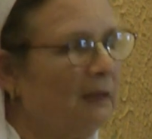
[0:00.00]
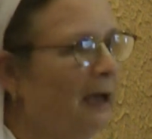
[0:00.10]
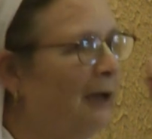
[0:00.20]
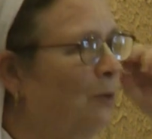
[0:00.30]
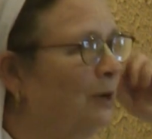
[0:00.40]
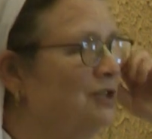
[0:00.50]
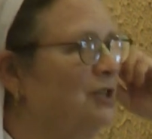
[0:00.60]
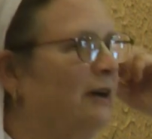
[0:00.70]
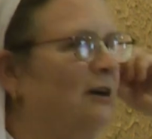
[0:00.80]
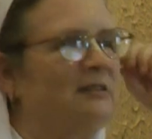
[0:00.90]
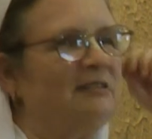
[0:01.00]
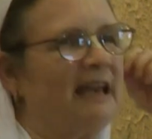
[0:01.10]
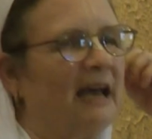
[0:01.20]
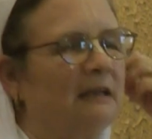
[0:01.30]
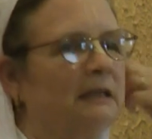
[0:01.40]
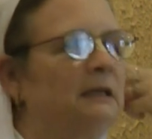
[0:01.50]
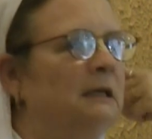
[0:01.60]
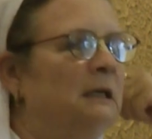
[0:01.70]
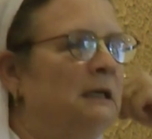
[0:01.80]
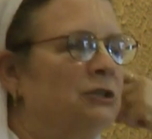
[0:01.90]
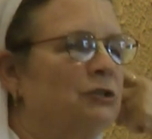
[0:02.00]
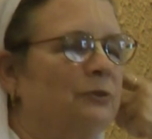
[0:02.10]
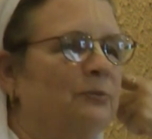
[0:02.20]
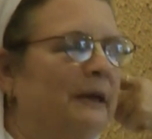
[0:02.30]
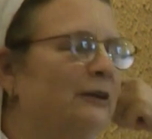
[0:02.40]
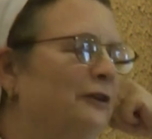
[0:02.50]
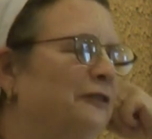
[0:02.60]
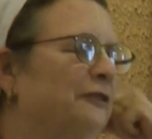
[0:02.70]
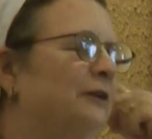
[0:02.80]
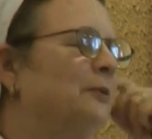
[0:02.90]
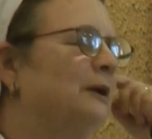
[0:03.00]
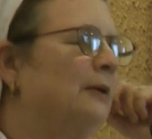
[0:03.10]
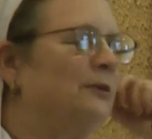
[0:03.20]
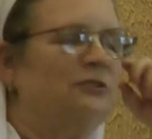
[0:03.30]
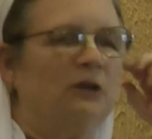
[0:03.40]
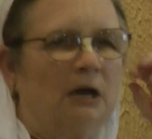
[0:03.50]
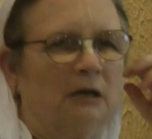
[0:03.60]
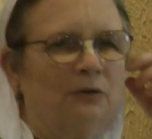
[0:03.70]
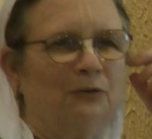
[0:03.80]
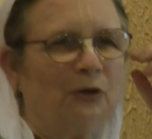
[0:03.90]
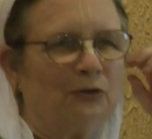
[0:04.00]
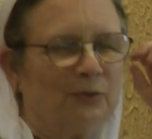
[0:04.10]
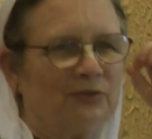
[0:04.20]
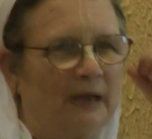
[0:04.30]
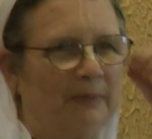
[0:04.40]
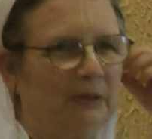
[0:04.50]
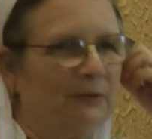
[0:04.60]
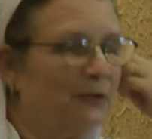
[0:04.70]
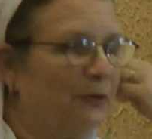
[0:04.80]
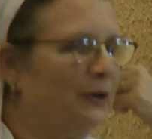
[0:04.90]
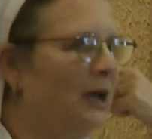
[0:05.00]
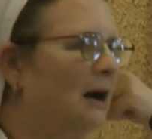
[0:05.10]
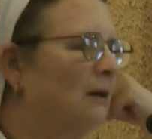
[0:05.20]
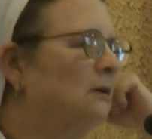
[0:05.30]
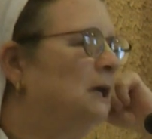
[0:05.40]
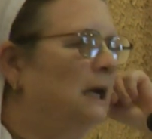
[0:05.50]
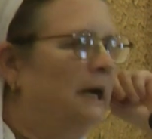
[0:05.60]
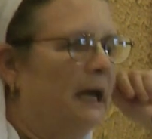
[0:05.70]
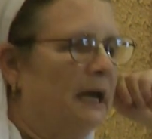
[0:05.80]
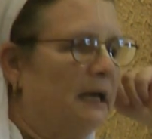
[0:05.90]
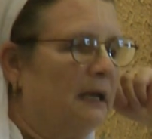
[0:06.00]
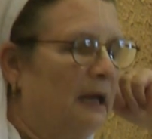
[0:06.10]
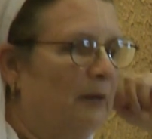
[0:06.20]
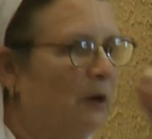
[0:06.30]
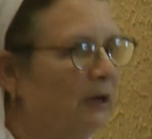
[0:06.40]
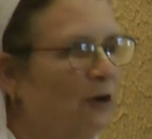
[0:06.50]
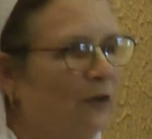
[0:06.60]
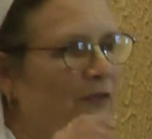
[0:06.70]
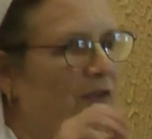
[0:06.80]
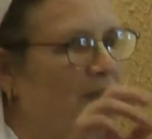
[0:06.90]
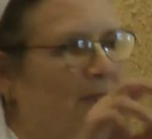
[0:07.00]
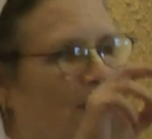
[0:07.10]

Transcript: I want to check on Sally. She was my girlfriend when I was young. Who knows what's happening with her now? And I want to go visit